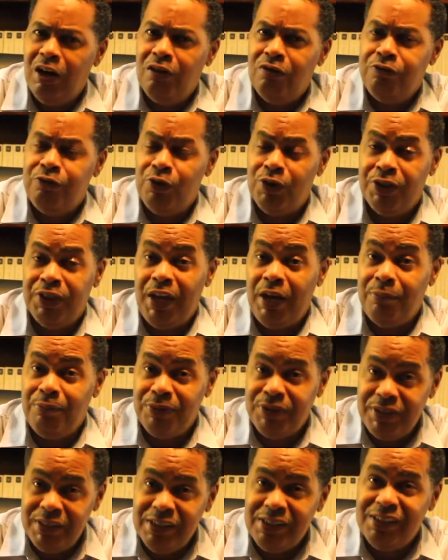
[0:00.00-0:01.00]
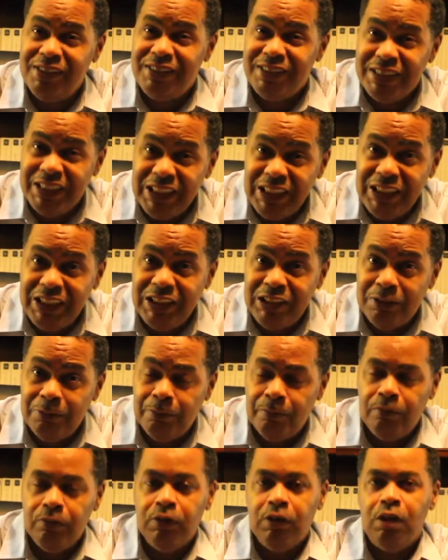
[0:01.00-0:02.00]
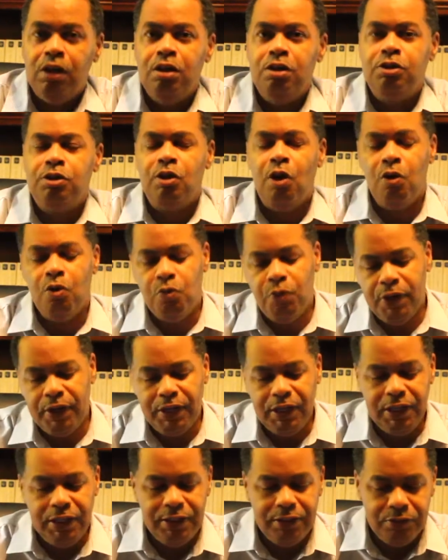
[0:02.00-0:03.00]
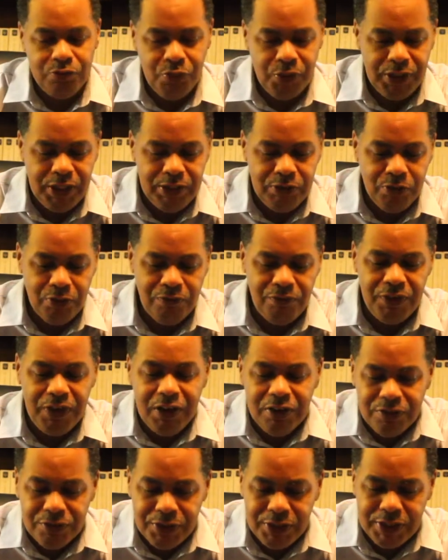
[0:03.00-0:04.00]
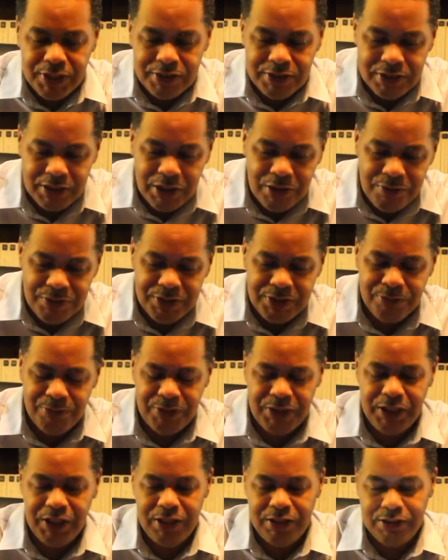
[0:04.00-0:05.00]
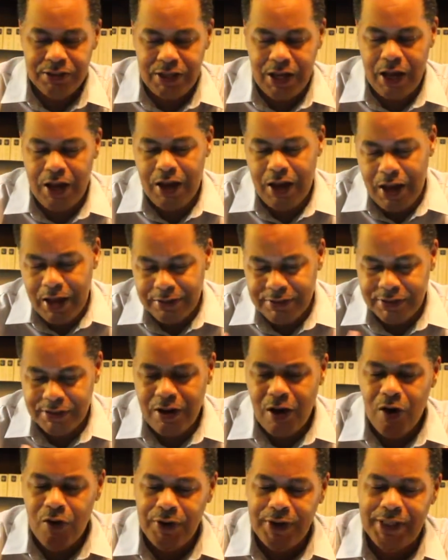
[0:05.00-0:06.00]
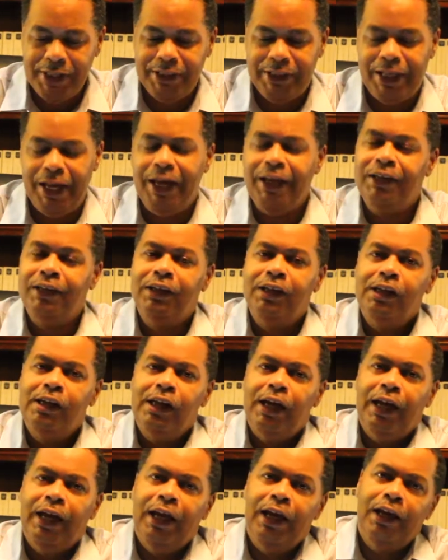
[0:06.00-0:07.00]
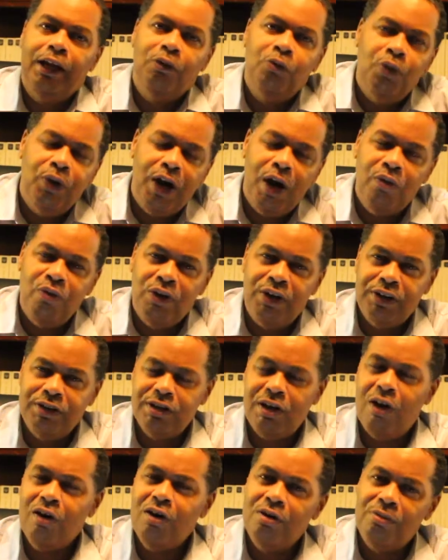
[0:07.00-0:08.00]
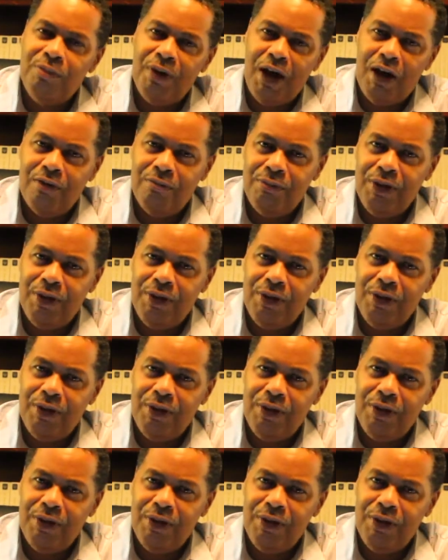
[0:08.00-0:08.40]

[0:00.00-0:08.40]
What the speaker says: for that particular scene. So when he revealed this, there were some things I saw in that. And what I want to talk about